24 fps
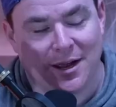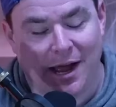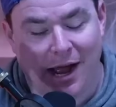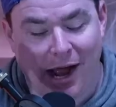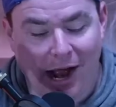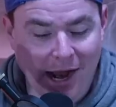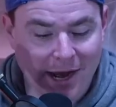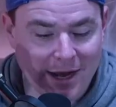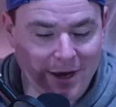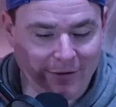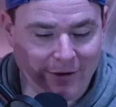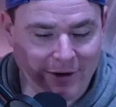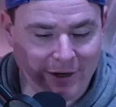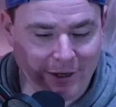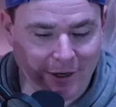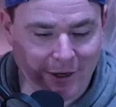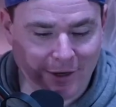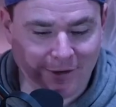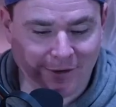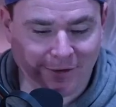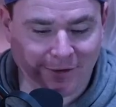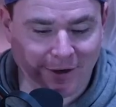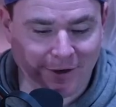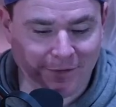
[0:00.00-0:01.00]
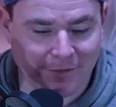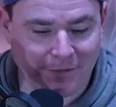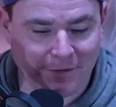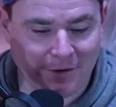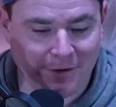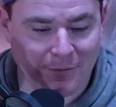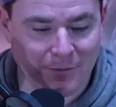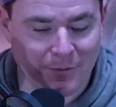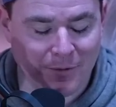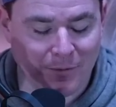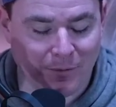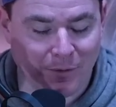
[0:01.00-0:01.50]
I even learned stuff
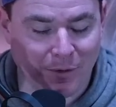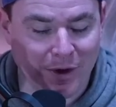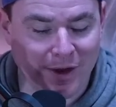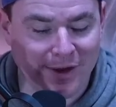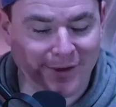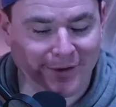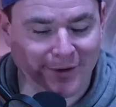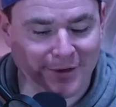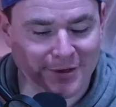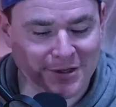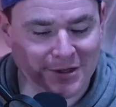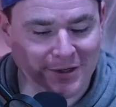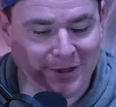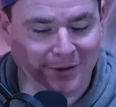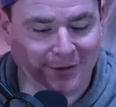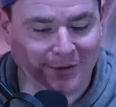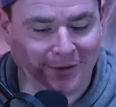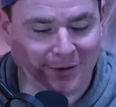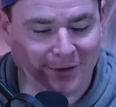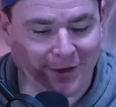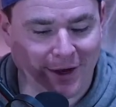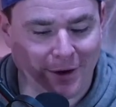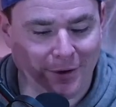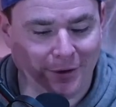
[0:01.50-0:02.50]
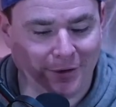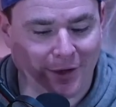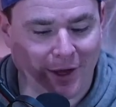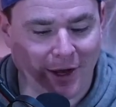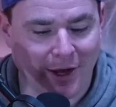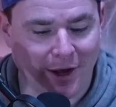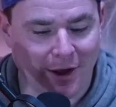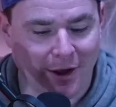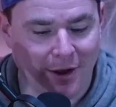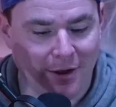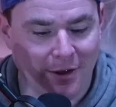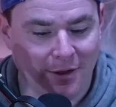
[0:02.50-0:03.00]
w researching this because I was
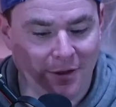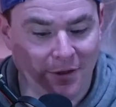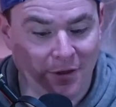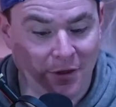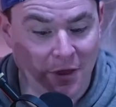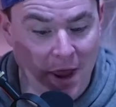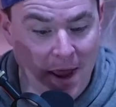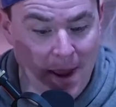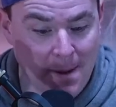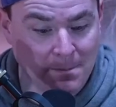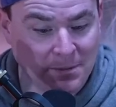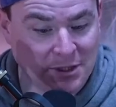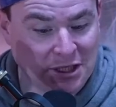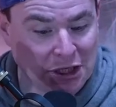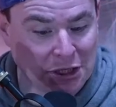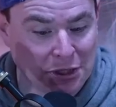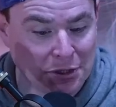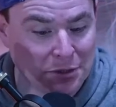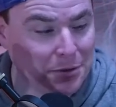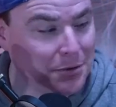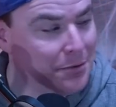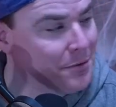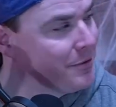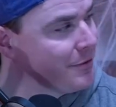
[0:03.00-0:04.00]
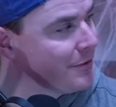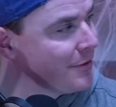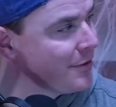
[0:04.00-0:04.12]
like, them too?